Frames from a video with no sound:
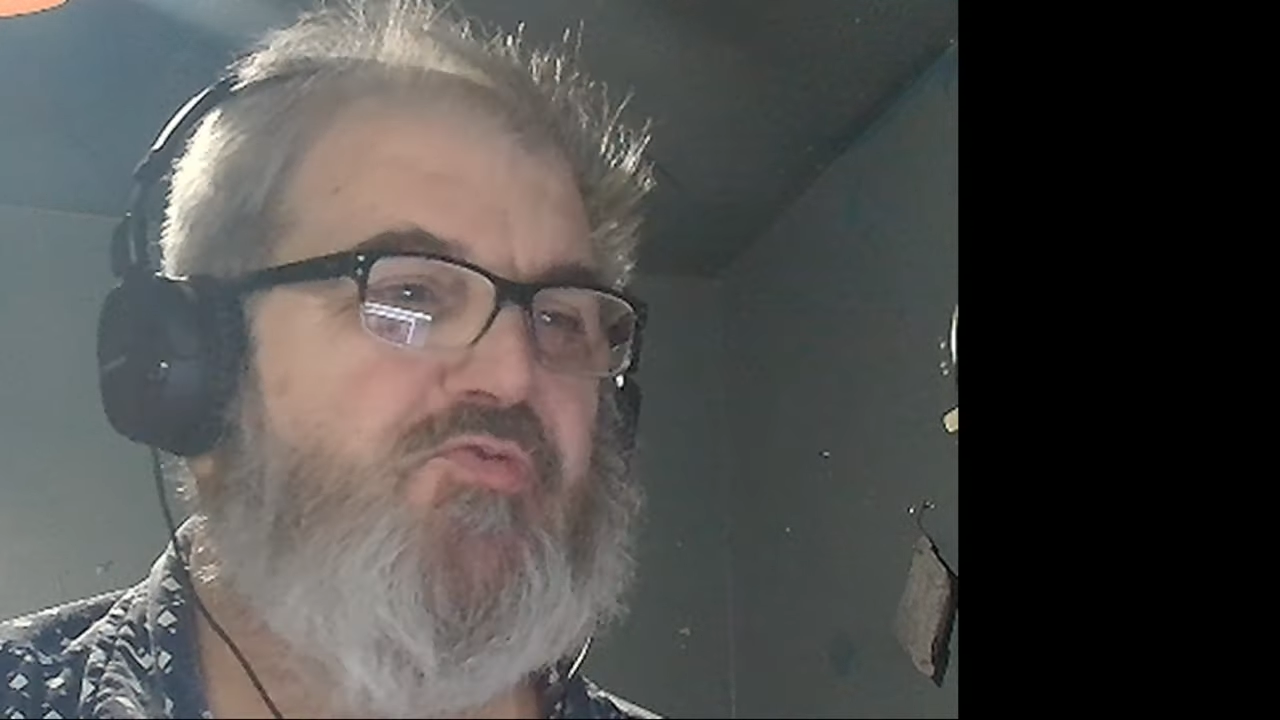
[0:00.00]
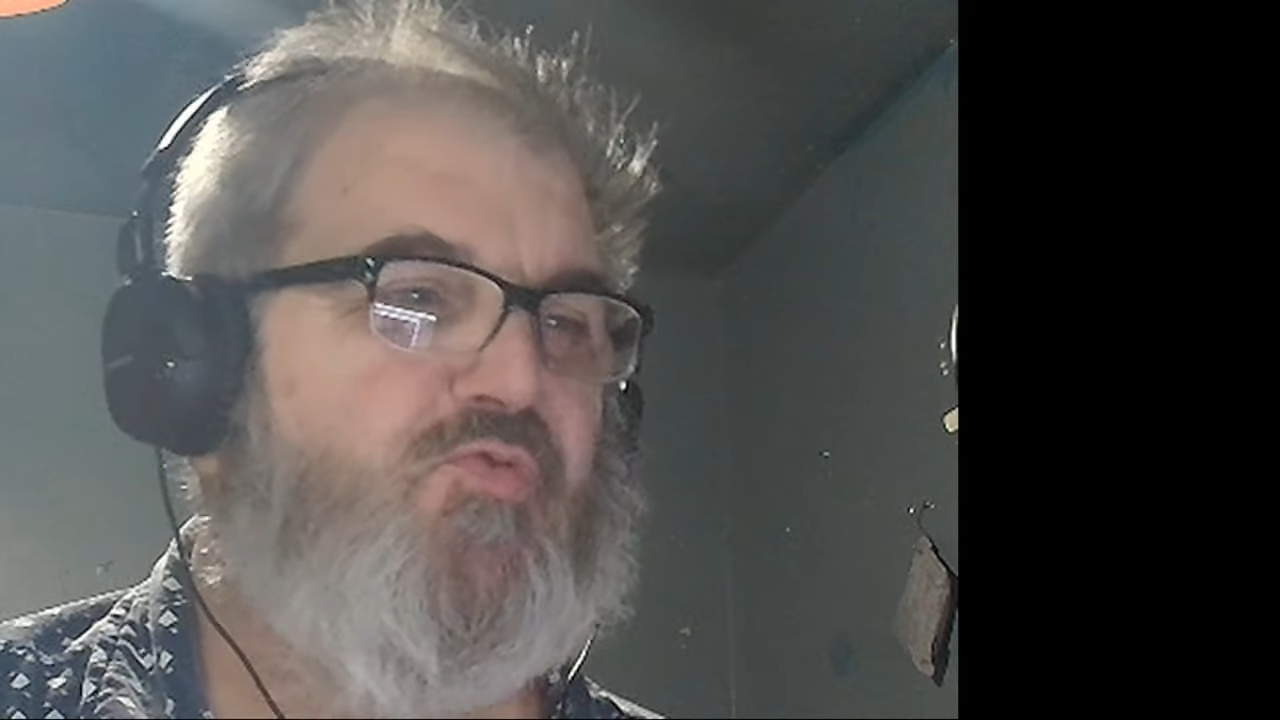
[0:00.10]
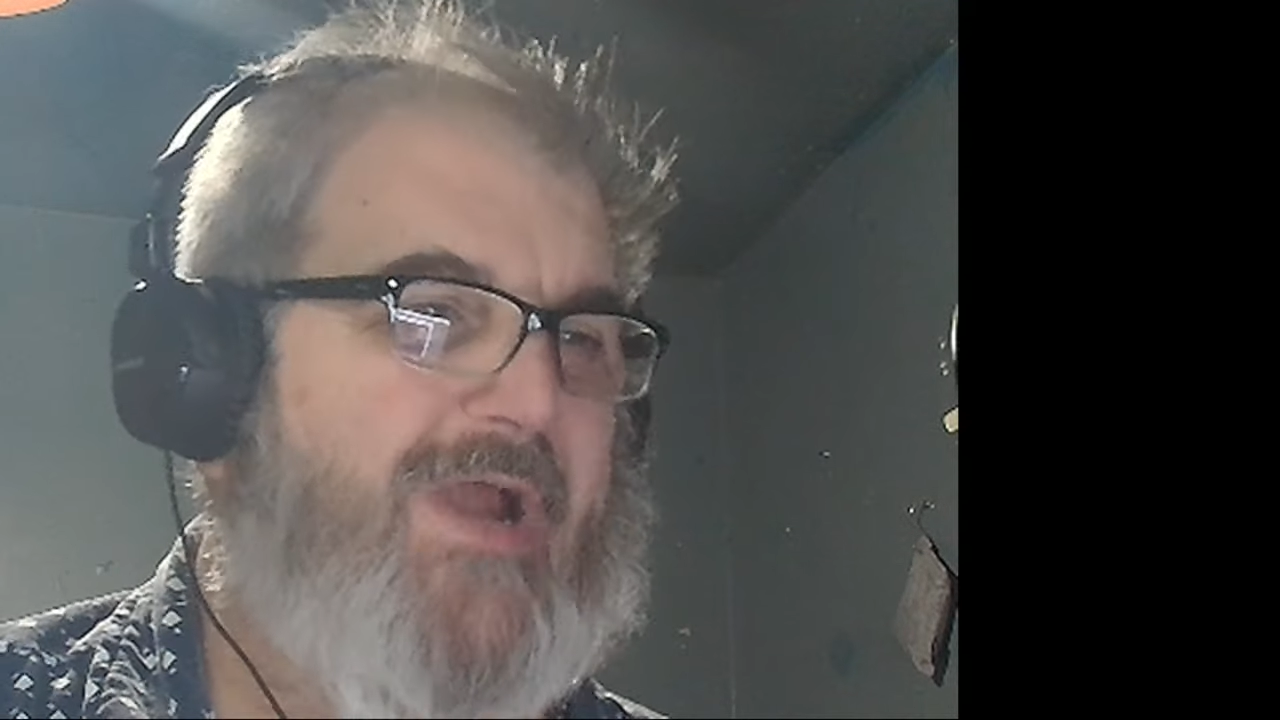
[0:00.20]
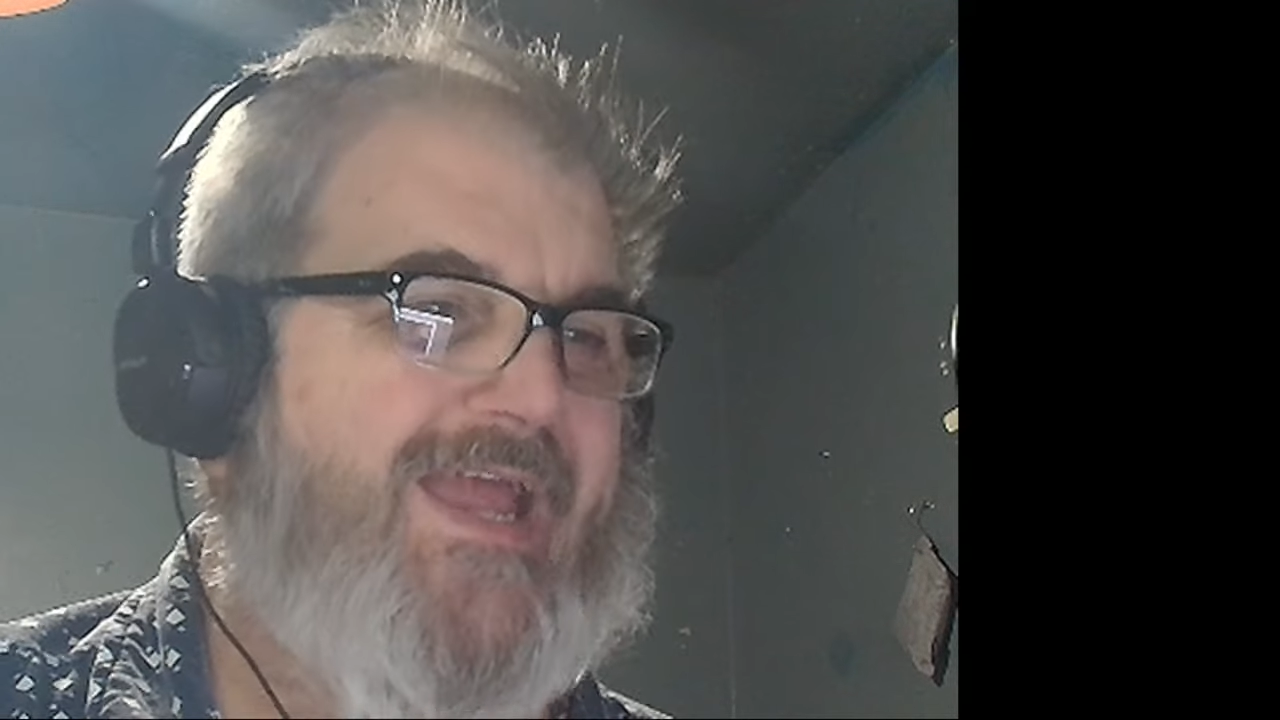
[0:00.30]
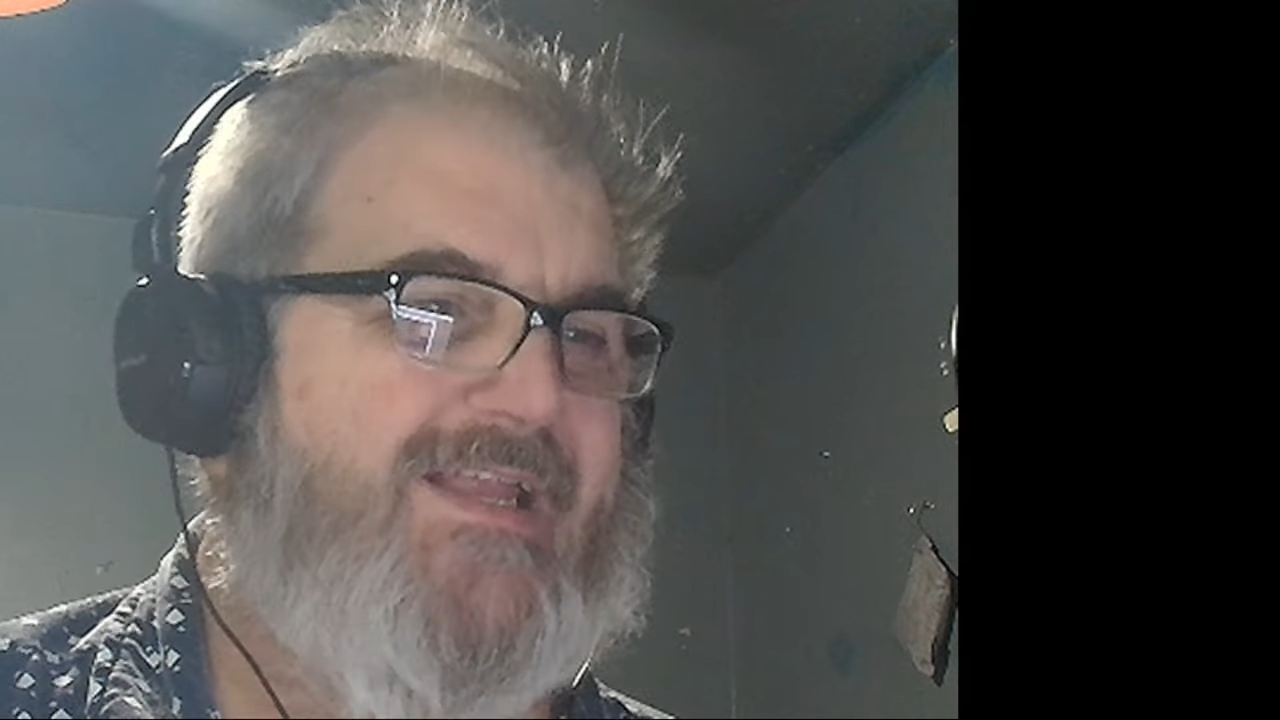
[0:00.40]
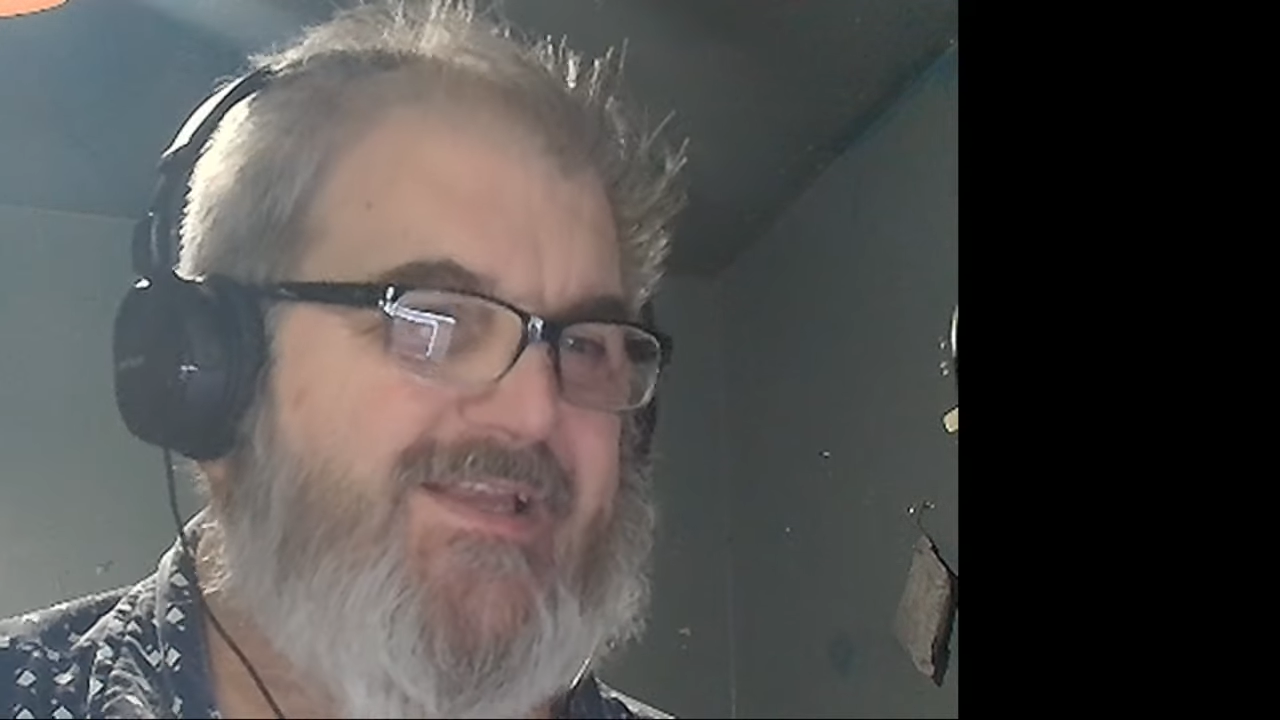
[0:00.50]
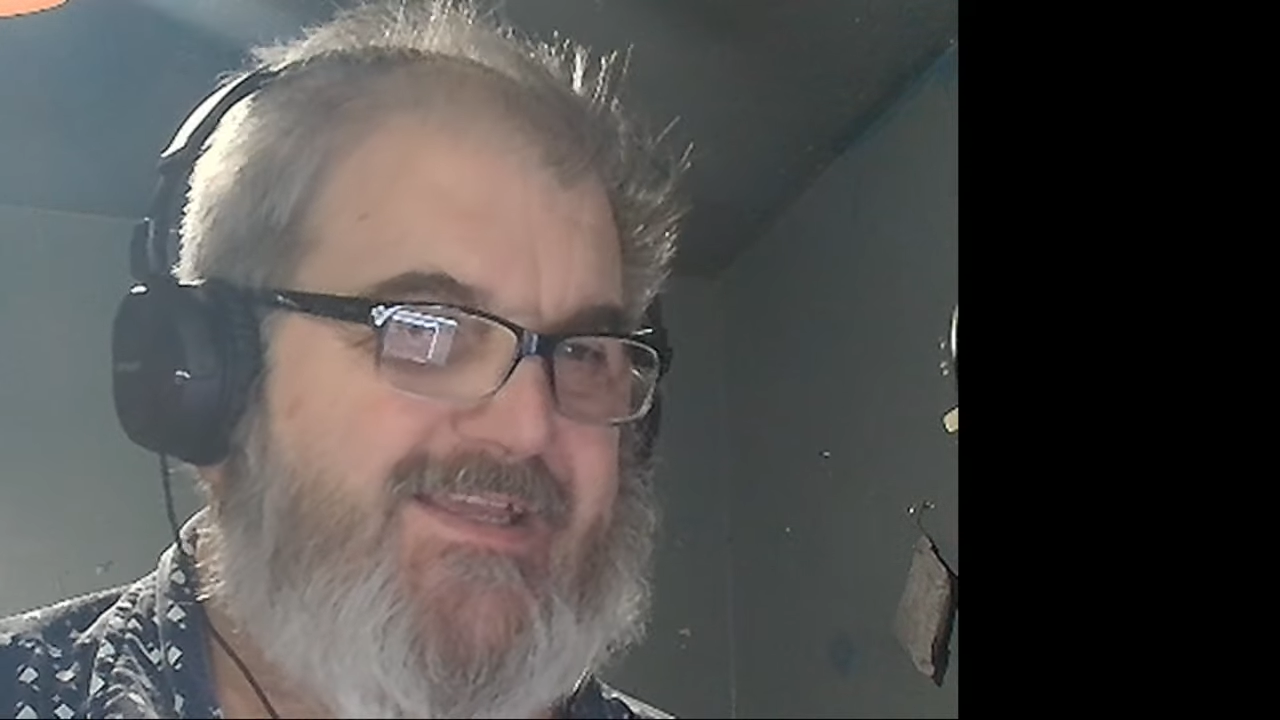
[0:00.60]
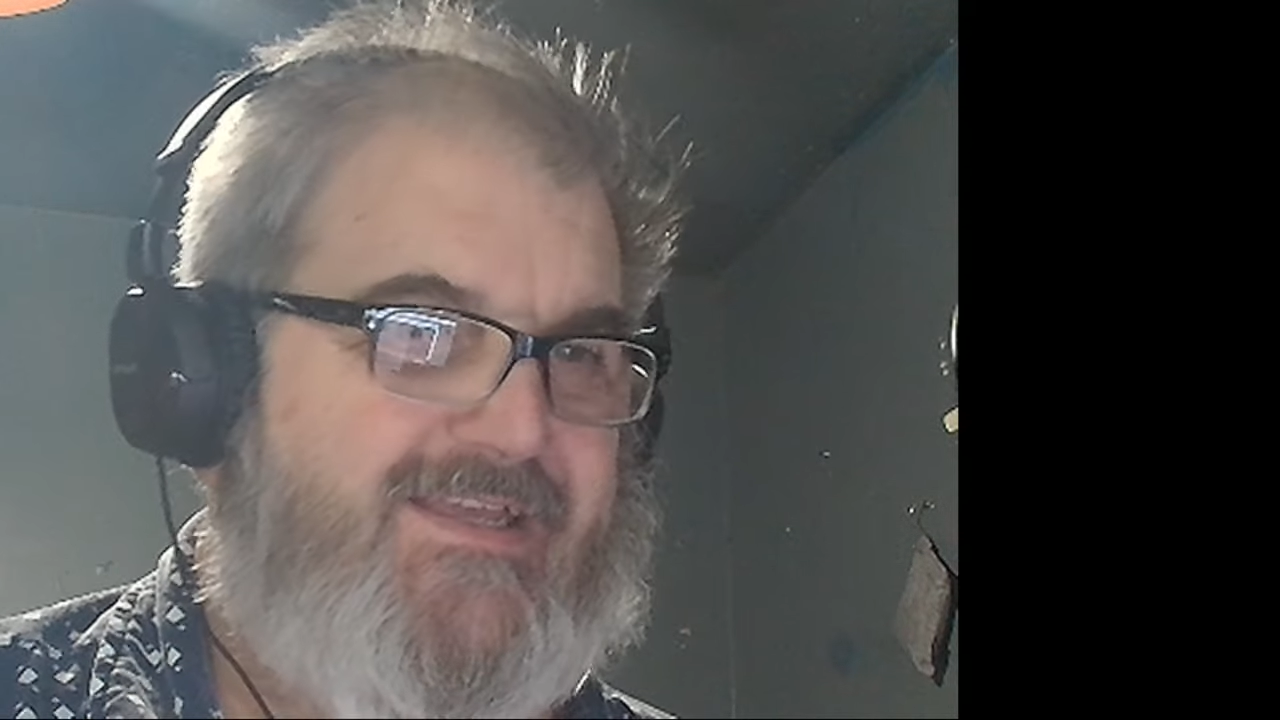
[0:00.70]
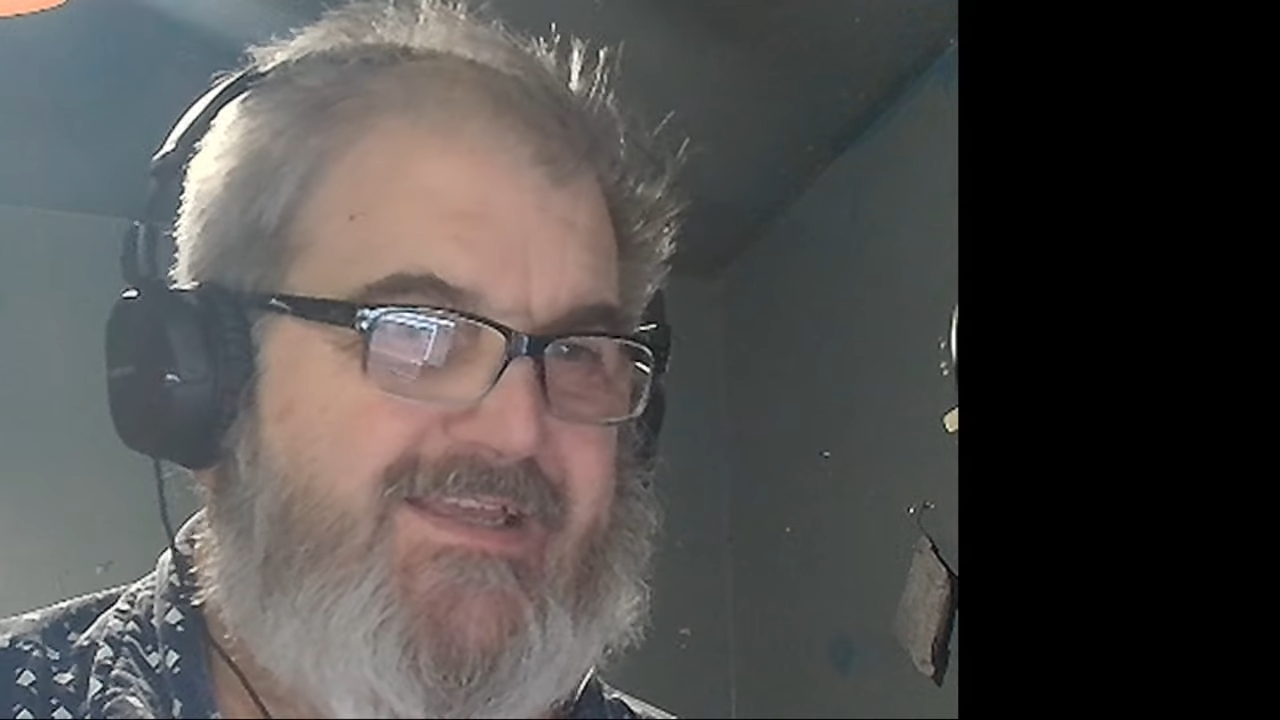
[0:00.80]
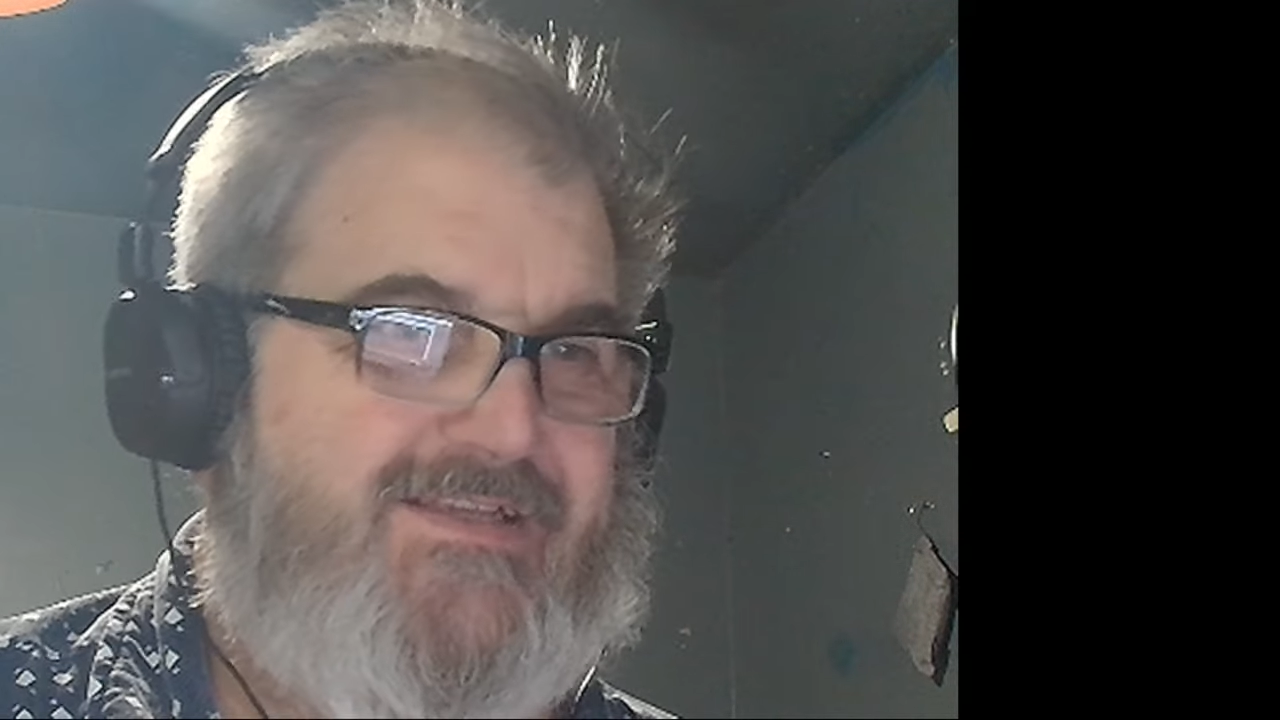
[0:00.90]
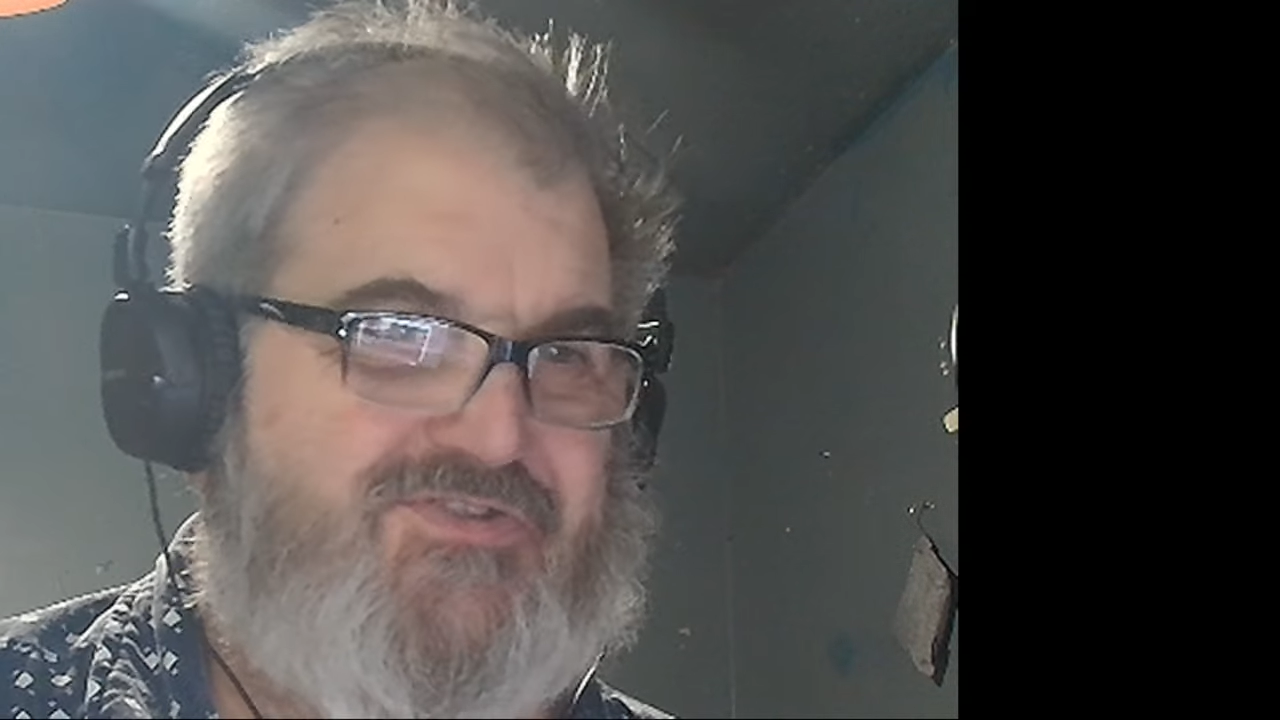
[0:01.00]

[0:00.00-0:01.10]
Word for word: Riley,